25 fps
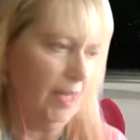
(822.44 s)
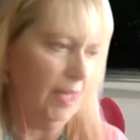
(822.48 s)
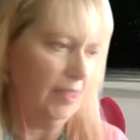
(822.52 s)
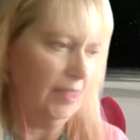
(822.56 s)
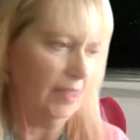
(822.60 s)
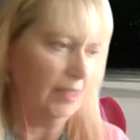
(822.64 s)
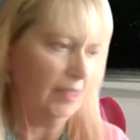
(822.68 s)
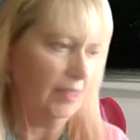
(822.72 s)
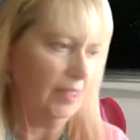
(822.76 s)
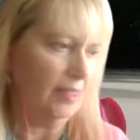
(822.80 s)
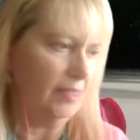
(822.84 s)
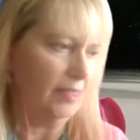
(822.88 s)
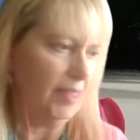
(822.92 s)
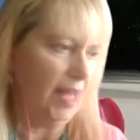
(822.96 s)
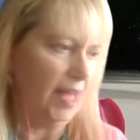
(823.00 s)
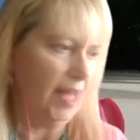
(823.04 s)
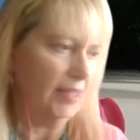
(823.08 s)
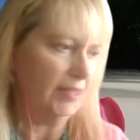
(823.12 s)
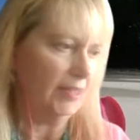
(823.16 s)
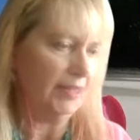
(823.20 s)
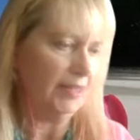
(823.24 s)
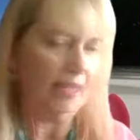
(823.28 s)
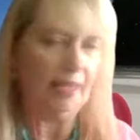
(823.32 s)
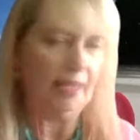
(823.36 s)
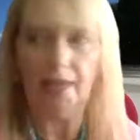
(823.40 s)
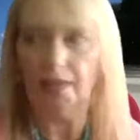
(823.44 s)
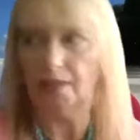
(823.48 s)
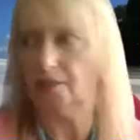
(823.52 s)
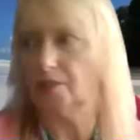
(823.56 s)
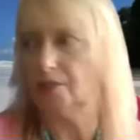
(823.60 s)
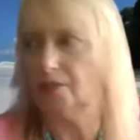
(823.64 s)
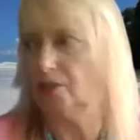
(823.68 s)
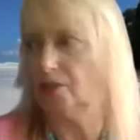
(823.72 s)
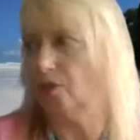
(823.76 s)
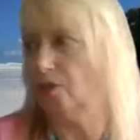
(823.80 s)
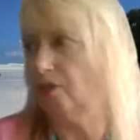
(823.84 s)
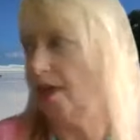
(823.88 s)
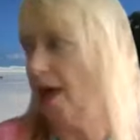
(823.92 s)
think that's it.
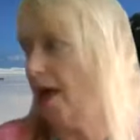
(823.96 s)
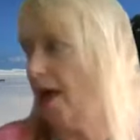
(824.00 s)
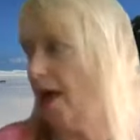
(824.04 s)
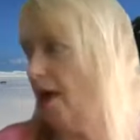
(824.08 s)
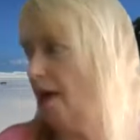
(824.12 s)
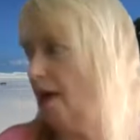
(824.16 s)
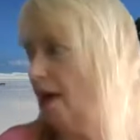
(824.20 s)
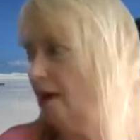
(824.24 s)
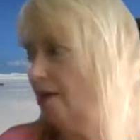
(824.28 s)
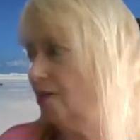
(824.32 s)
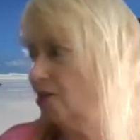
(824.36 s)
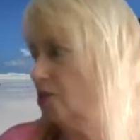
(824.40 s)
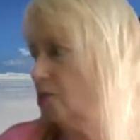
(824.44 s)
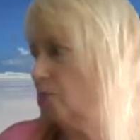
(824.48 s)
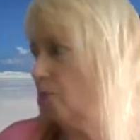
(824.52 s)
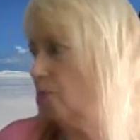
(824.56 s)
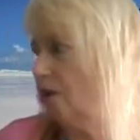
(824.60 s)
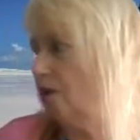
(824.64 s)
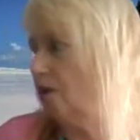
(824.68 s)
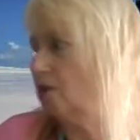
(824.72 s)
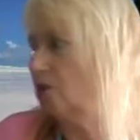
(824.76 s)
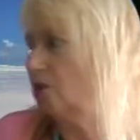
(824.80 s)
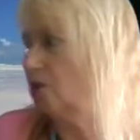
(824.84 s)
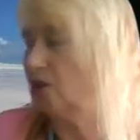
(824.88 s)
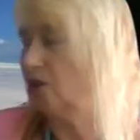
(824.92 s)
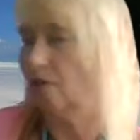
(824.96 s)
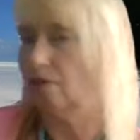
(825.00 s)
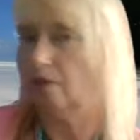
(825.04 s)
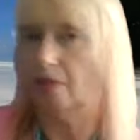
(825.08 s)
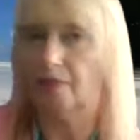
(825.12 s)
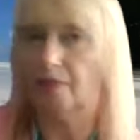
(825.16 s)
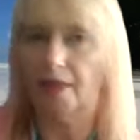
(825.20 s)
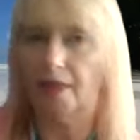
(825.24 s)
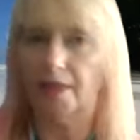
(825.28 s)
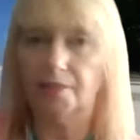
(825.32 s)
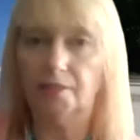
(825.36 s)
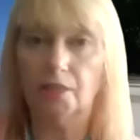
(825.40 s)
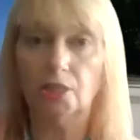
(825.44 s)
So that I just wanted to share
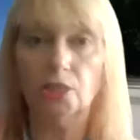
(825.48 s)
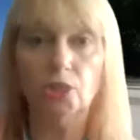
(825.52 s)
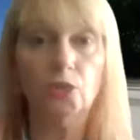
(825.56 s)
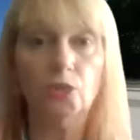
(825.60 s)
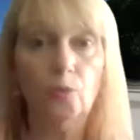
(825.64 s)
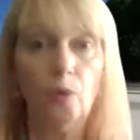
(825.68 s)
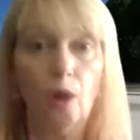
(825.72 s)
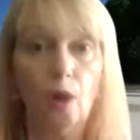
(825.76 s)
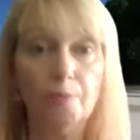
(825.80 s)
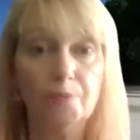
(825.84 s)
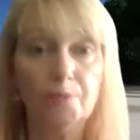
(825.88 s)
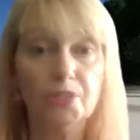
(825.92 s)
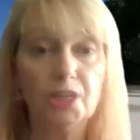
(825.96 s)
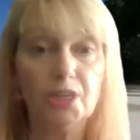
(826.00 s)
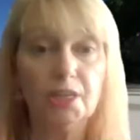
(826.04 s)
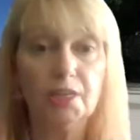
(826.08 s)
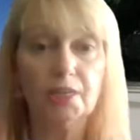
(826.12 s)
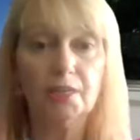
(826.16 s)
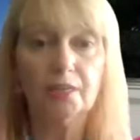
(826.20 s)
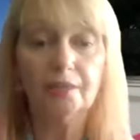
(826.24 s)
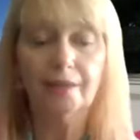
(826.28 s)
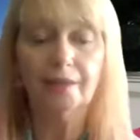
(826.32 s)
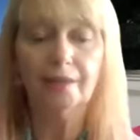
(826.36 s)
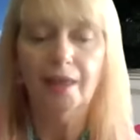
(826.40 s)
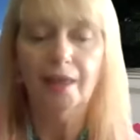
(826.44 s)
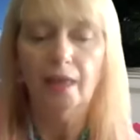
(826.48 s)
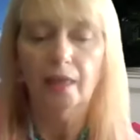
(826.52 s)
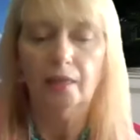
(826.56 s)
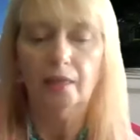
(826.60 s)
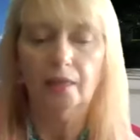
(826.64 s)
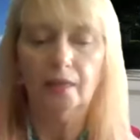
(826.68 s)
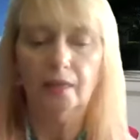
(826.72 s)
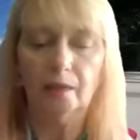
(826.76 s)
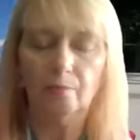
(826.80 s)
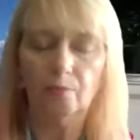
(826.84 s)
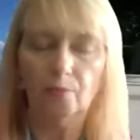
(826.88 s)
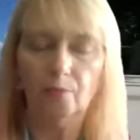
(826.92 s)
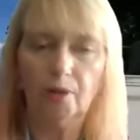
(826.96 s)
that's the new option
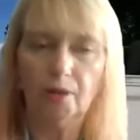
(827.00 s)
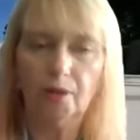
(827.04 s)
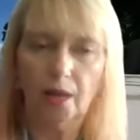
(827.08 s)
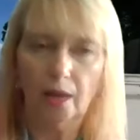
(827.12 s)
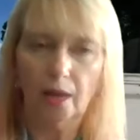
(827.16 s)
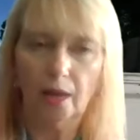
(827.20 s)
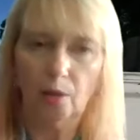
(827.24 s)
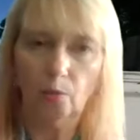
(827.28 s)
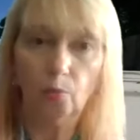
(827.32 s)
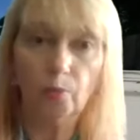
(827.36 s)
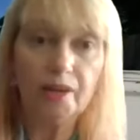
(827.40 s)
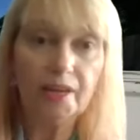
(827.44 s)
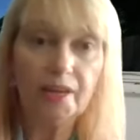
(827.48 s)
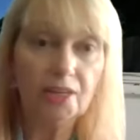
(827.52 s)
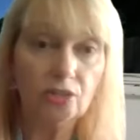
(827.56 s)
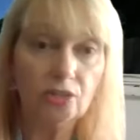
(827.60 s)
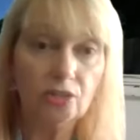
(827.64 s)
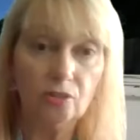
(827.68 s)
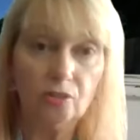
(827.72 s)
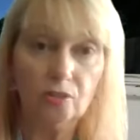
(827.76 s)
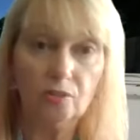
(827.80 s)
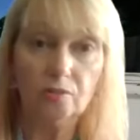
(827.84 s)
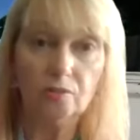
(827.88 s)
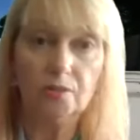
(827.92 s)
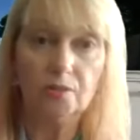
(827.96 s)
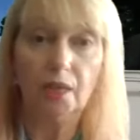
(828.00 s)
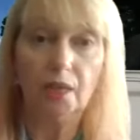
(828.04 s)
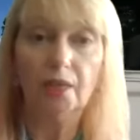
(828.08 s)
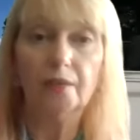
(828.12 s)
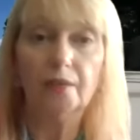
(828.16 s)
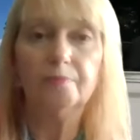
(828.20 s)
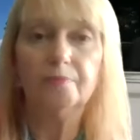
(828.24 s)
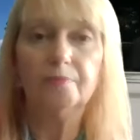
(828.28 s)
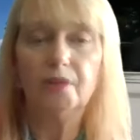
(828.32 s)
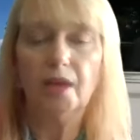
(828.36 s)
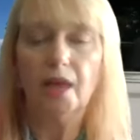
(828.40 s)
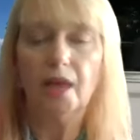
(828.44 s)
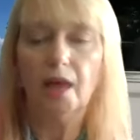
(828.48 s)
that I'm
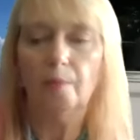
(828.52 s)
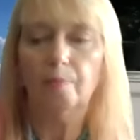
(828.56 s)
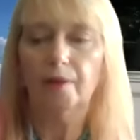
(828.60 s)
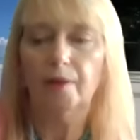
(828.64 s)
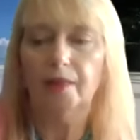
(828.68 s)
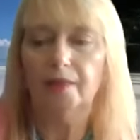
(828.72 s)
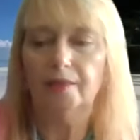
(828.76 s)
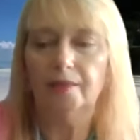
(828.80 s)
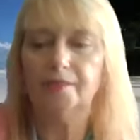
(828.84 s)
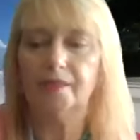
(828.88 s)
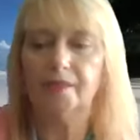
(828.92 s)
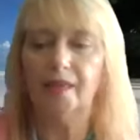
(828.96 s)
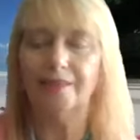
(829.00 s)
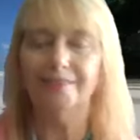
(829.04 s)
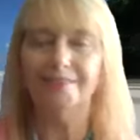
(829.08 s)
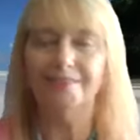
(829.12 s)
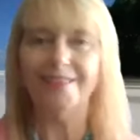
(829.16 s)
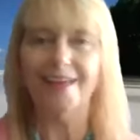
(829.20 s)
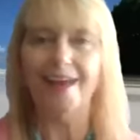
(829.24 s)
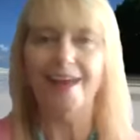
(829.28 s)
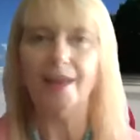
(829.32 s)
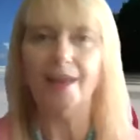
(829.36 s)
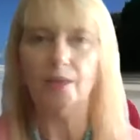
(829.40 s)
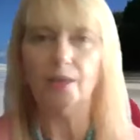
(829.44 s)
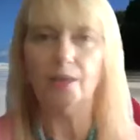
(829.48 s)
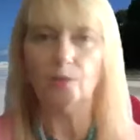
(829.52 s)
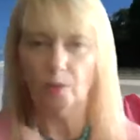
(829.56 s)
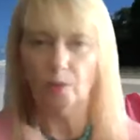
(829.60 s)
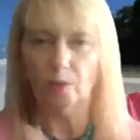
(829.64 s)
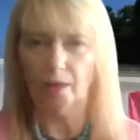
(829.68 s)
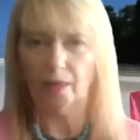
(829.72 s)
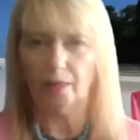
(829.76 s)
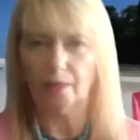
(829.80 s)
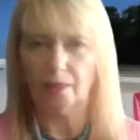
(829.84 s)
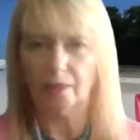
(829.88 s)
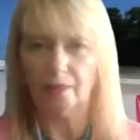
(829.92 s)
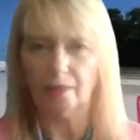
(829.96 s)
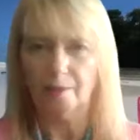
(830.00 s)
reintroducing to help us align
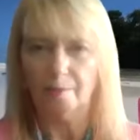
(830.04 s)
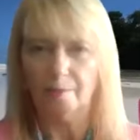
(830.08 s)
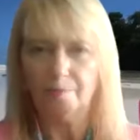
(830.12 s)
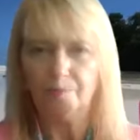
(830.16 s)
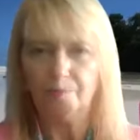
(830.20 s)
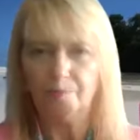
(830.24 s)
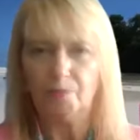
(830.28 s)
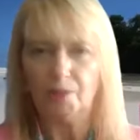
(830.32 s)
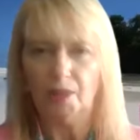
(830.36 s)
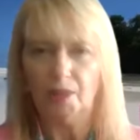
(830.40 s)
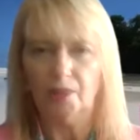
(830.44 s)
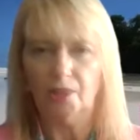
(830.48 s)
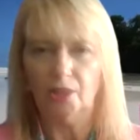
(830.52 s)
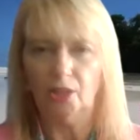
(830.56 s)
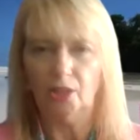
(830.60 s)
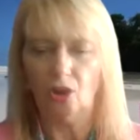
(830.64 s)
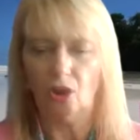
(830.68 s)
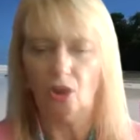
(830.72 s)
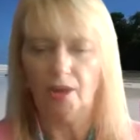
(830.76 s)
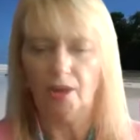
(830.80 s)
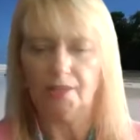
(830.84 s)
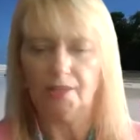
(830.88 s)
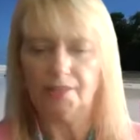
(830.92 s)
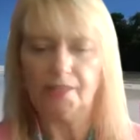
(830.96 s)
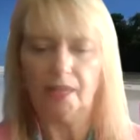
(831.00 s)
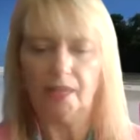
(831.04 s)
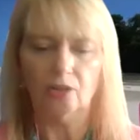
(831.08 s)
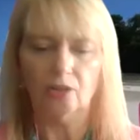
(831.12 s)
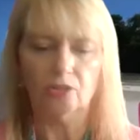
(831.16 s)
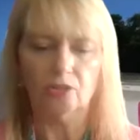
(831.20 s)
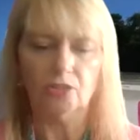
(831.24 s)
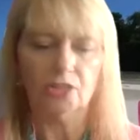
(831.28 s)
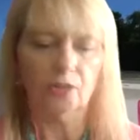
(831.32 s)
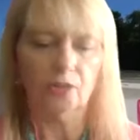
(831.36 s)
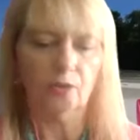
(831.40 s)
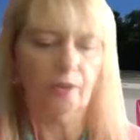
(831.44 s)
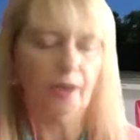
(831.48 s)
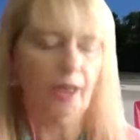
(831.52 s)
with the goddess
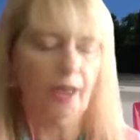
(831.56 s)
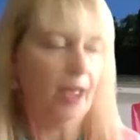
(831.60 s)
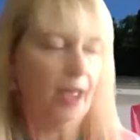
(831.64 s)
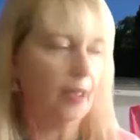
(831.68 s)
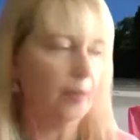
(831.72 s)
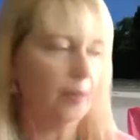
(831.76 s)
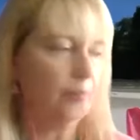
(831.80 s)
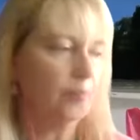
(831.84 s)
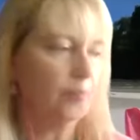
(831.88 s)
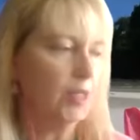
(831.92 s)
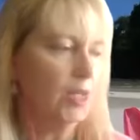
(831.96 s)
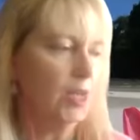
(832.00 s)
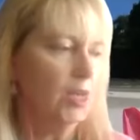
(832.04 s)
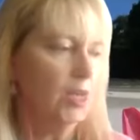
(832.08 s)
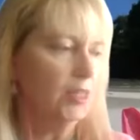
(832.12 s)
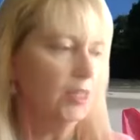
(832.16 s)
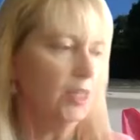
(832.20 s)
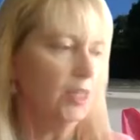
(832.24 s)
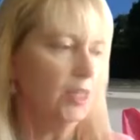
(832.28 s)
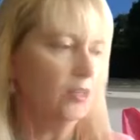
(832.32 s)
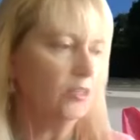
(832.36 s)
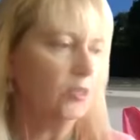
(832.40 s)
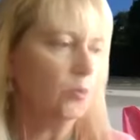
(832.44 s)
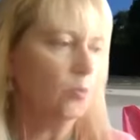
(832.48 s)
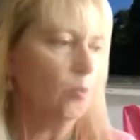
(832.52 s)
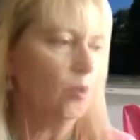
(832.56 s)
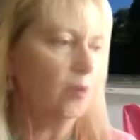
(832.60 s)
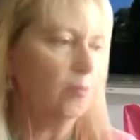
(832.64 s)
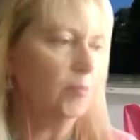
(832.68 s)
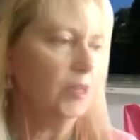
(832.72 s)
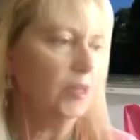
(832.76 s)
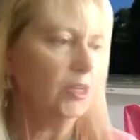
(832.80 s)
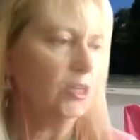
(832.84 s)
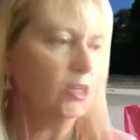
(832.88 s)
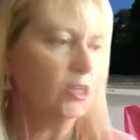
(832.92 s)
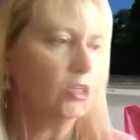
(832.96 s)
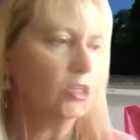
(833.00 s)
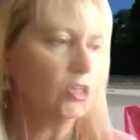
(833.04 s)
energy. Okay. They also wanted
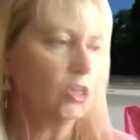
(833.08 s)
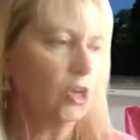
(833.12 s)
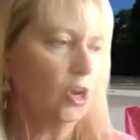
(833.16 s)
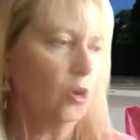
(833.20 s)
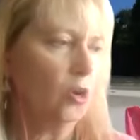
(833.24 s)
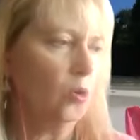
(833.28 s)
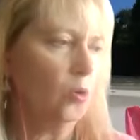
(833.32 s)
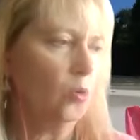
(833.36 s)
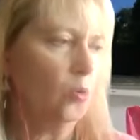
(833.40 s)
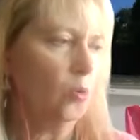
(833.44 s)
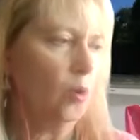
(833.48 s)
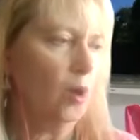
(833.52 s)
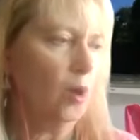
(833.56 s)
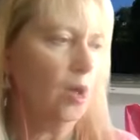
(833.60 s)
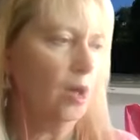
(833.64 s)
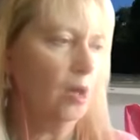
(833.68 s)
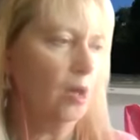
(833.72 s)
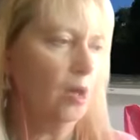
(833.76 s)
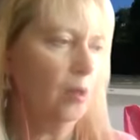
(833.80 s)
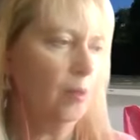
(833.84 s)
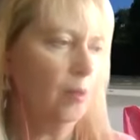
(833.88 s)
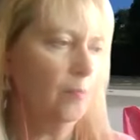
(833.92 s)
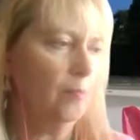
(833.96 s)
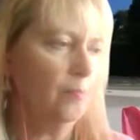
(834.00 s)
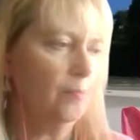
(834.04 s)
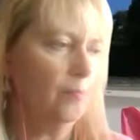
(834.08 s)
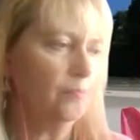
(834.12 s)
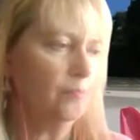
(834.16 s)
me to show